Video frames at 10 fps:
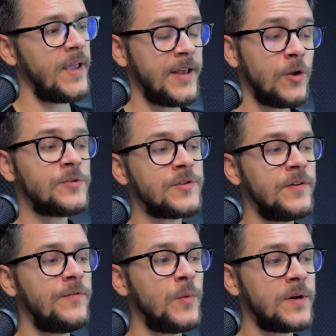And also,
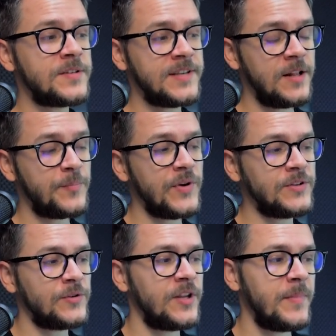if you want to sell
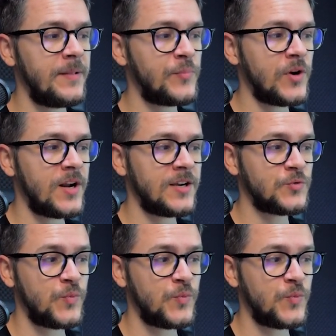print-on-demand products,